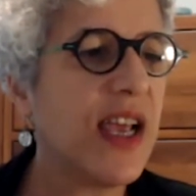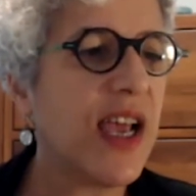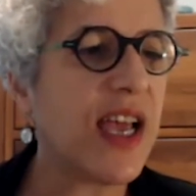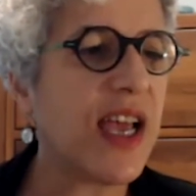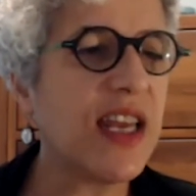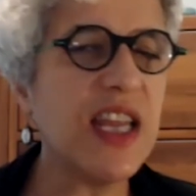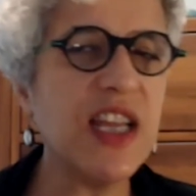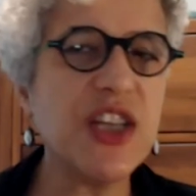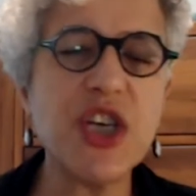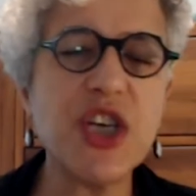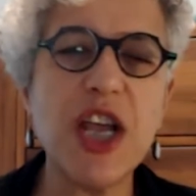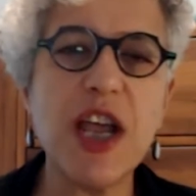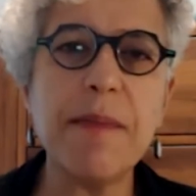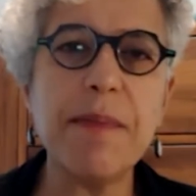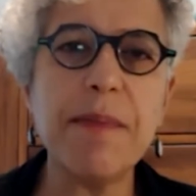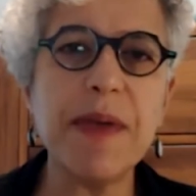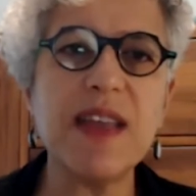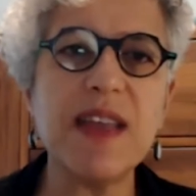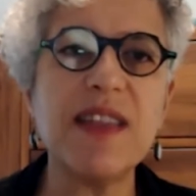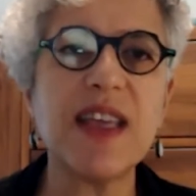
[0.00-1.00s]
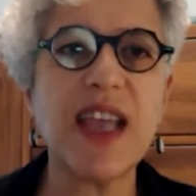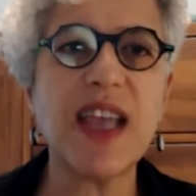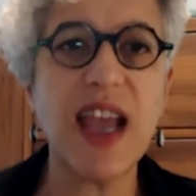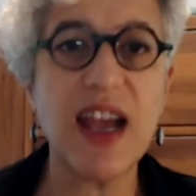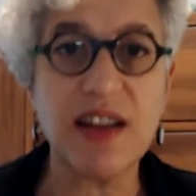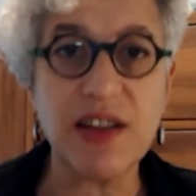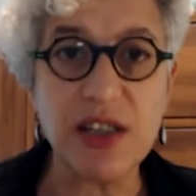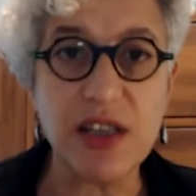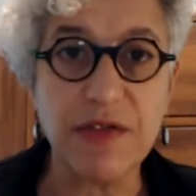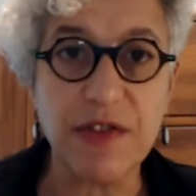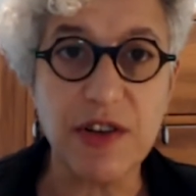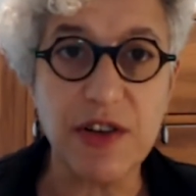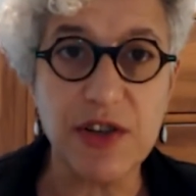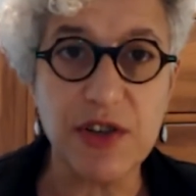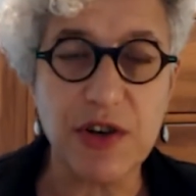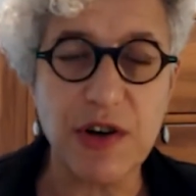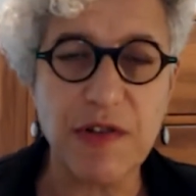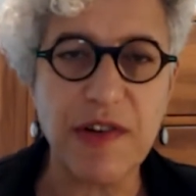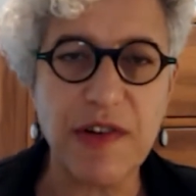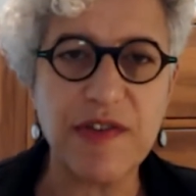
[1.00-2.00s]
and he championed the Council of
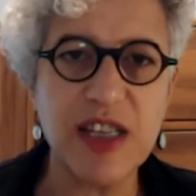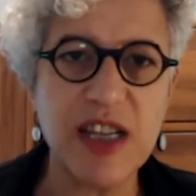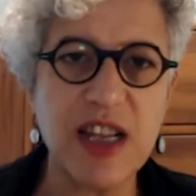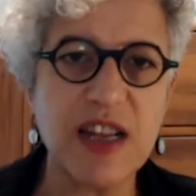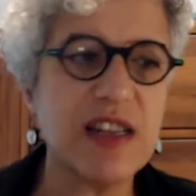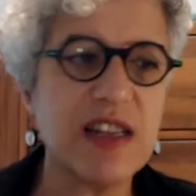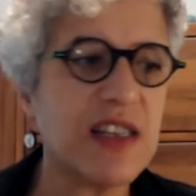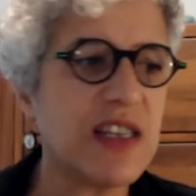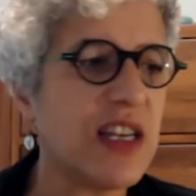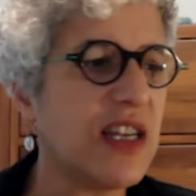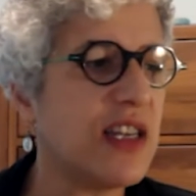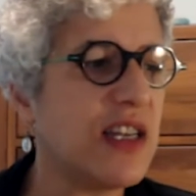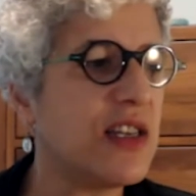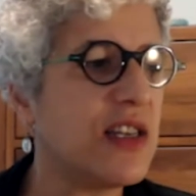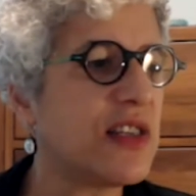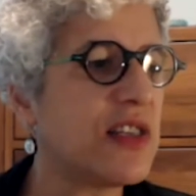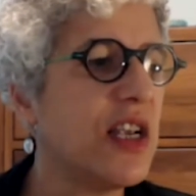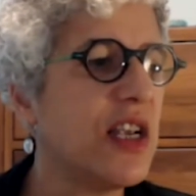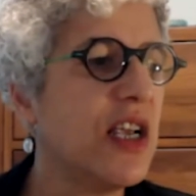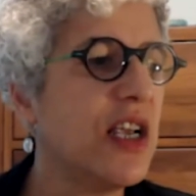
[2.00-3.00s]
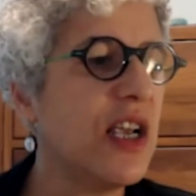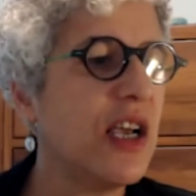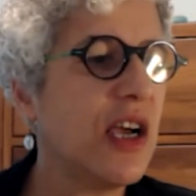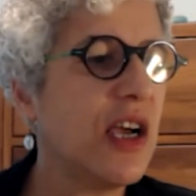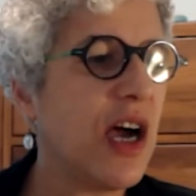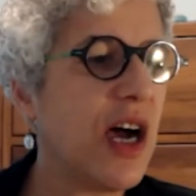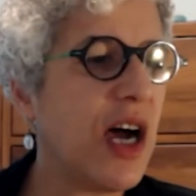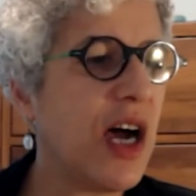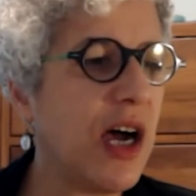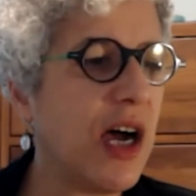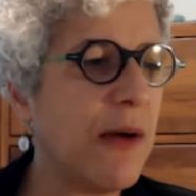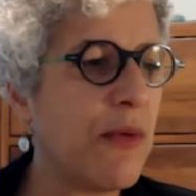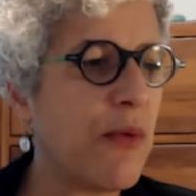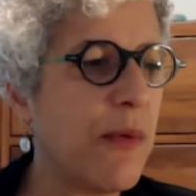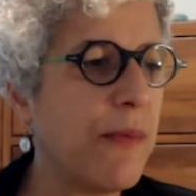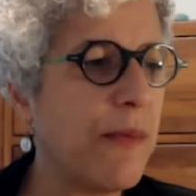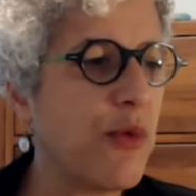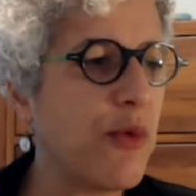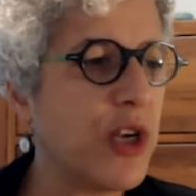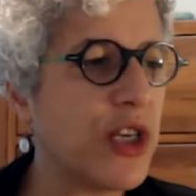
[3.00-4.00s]
Conservative Citizens, uh,
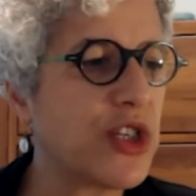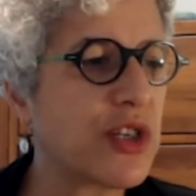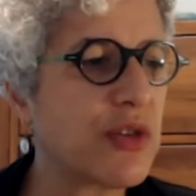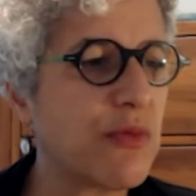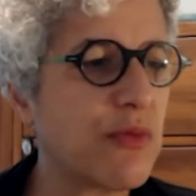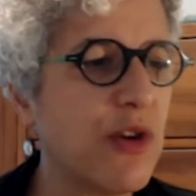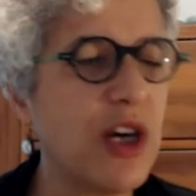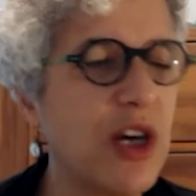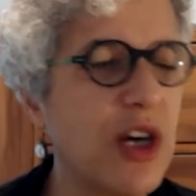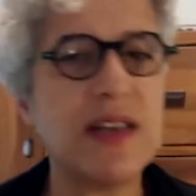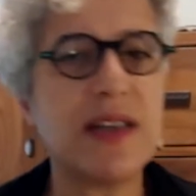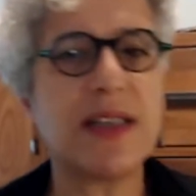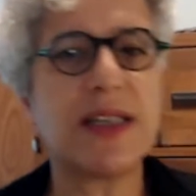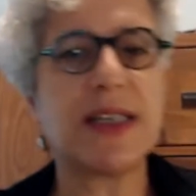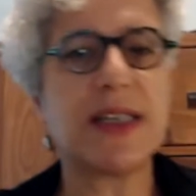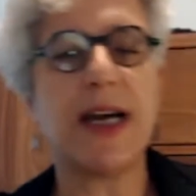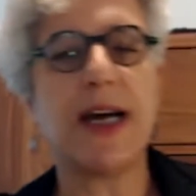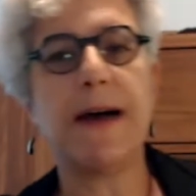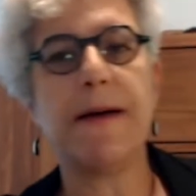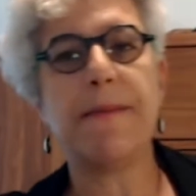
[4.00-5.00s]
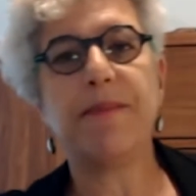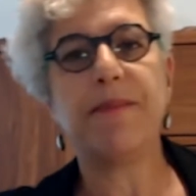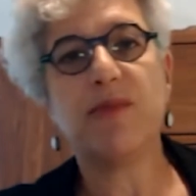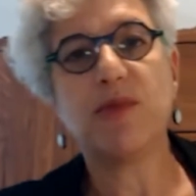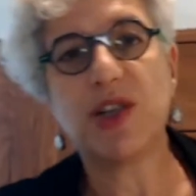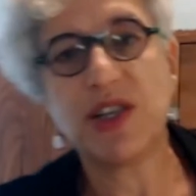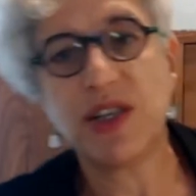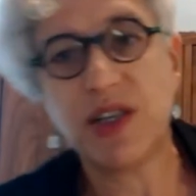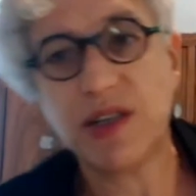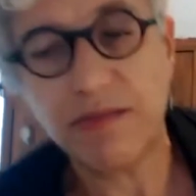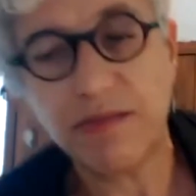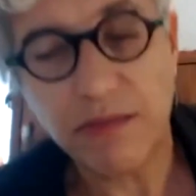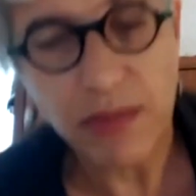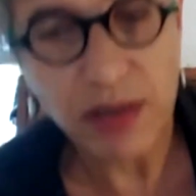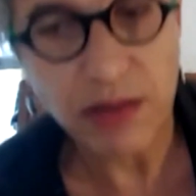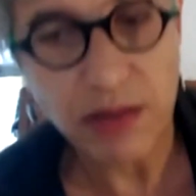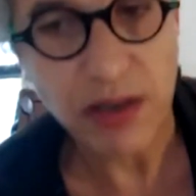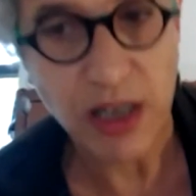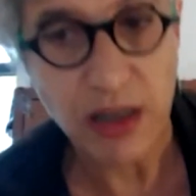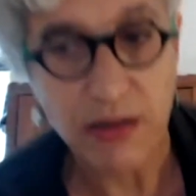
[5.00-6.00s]
which was um, which
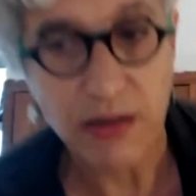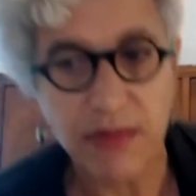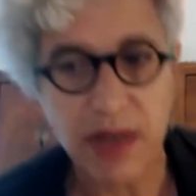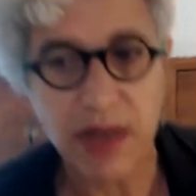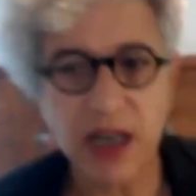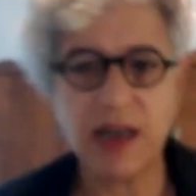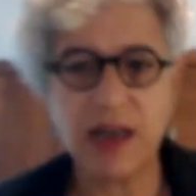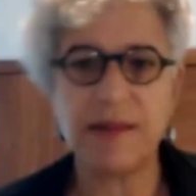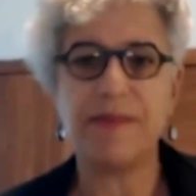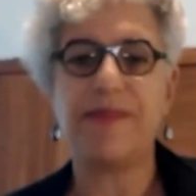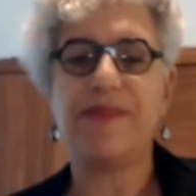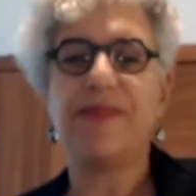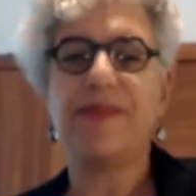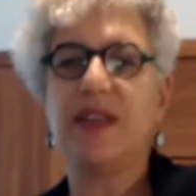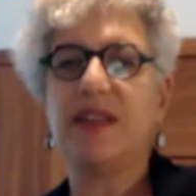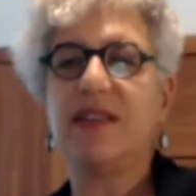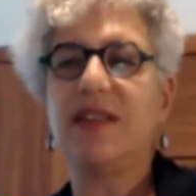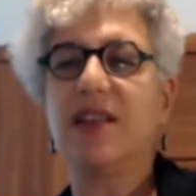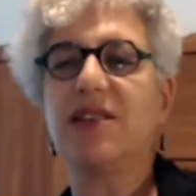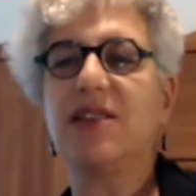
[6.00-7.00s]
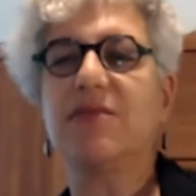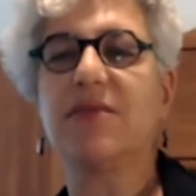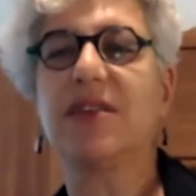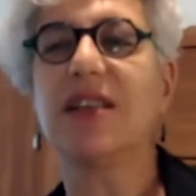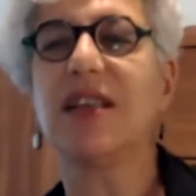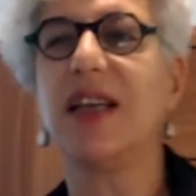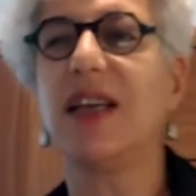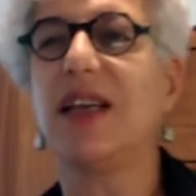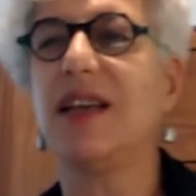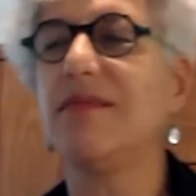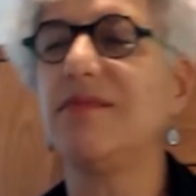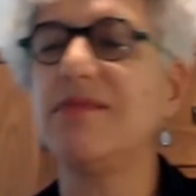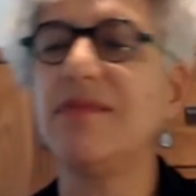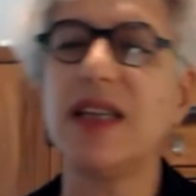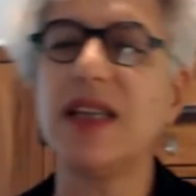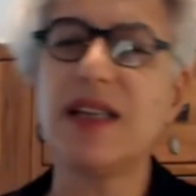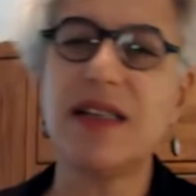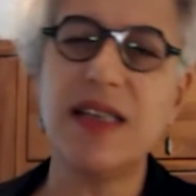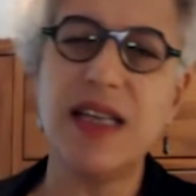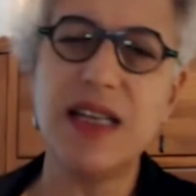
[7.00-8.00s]
you know uh, it doesn't really
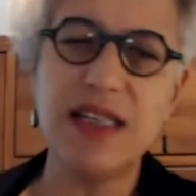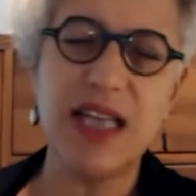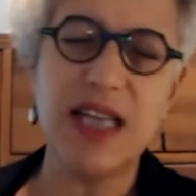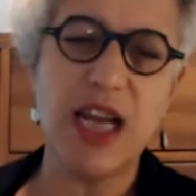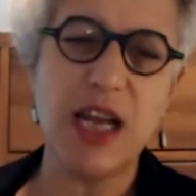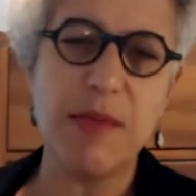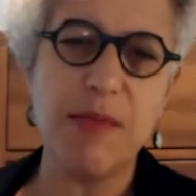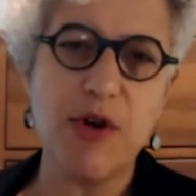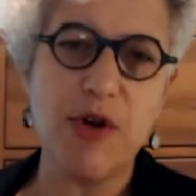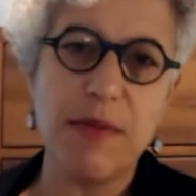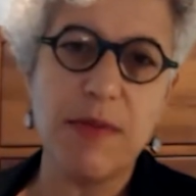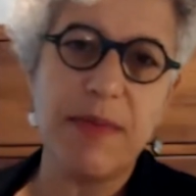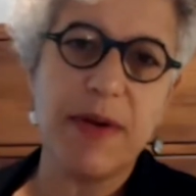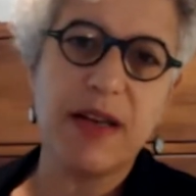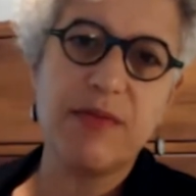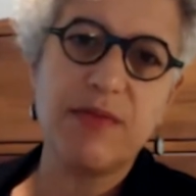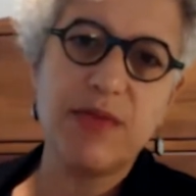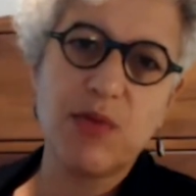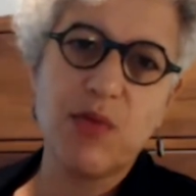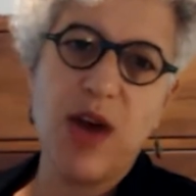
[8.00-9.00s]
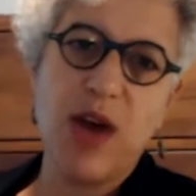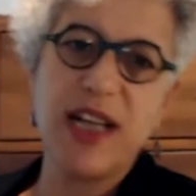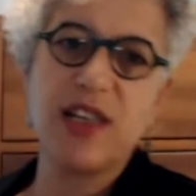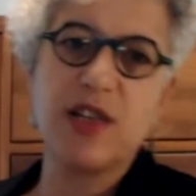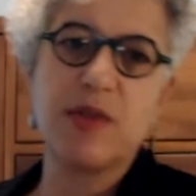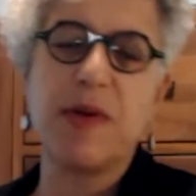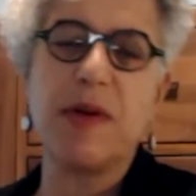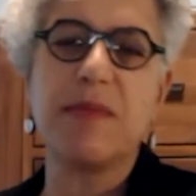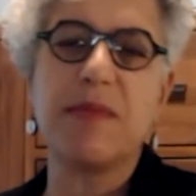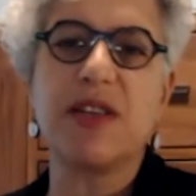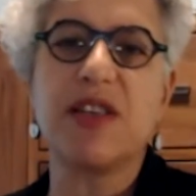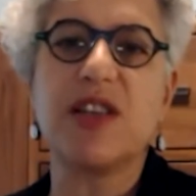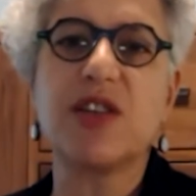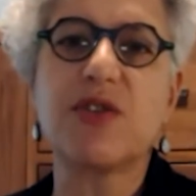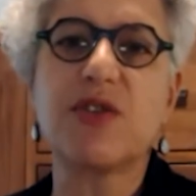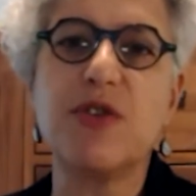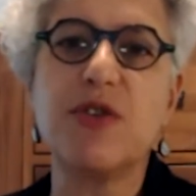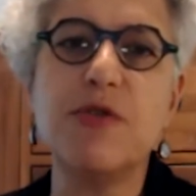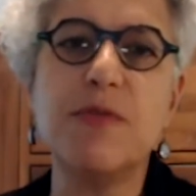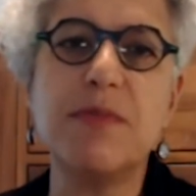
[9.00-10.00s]
exist anymore, but it's white
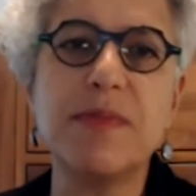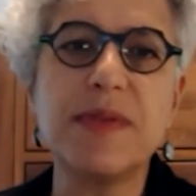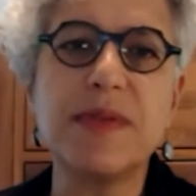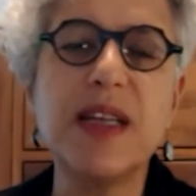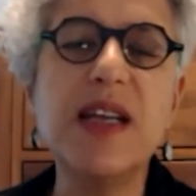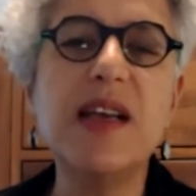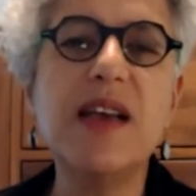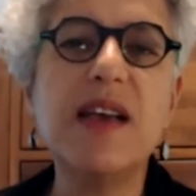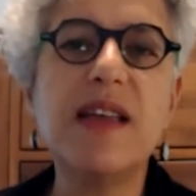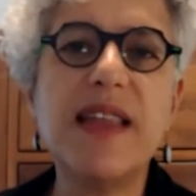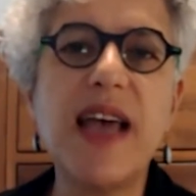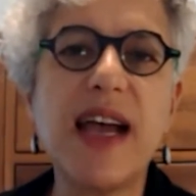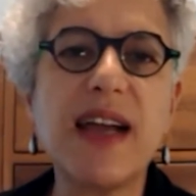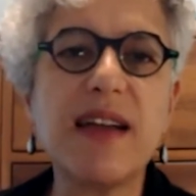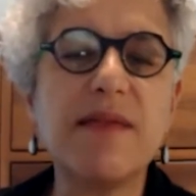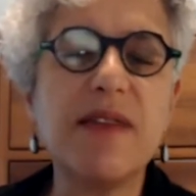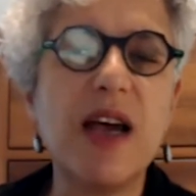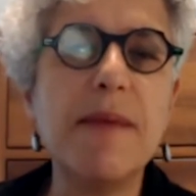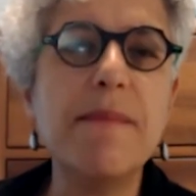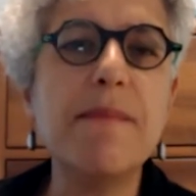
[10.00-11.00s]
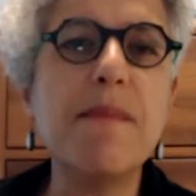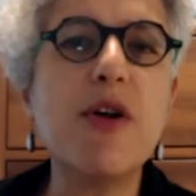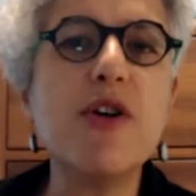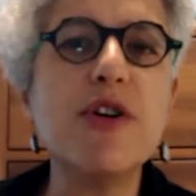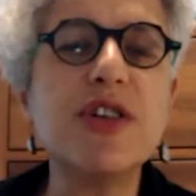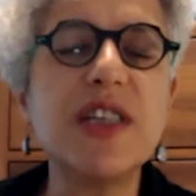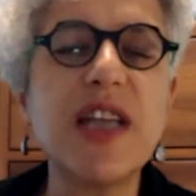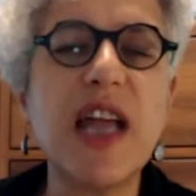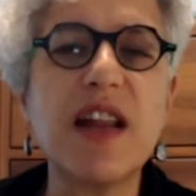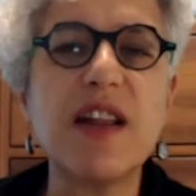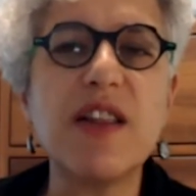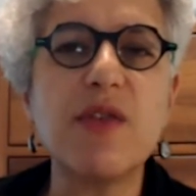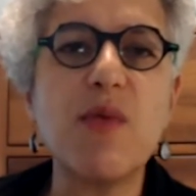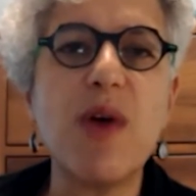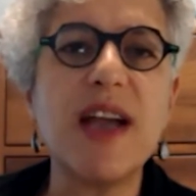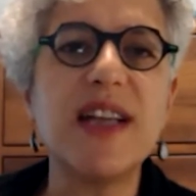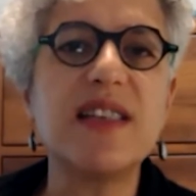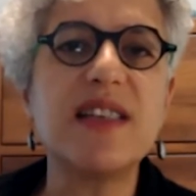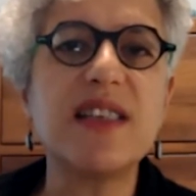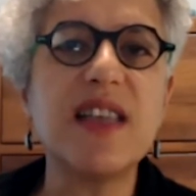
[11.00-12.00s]
supremacist group that emerged out of the
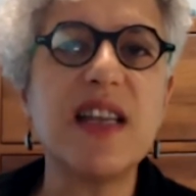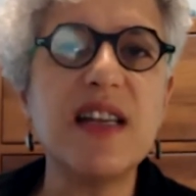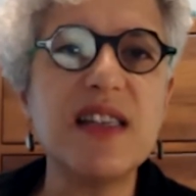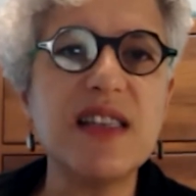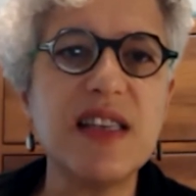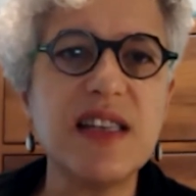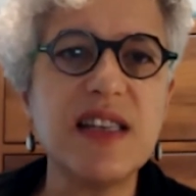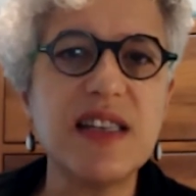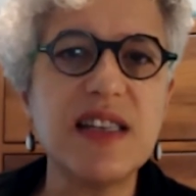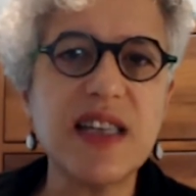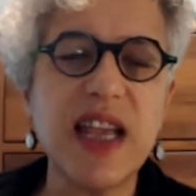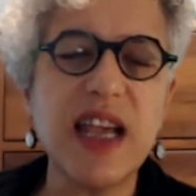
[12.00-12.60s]
white citizens